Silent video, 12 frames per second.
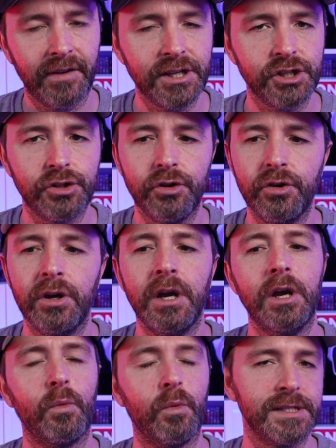friend Stu,
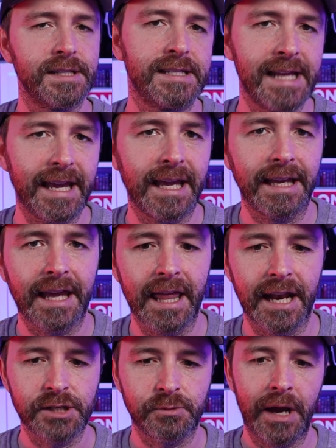was the second
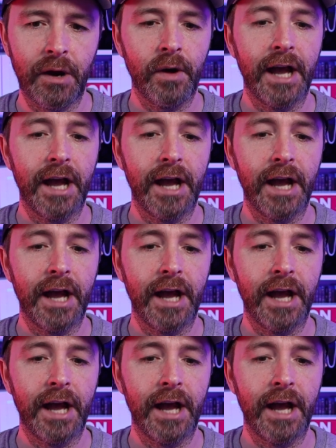killer as well.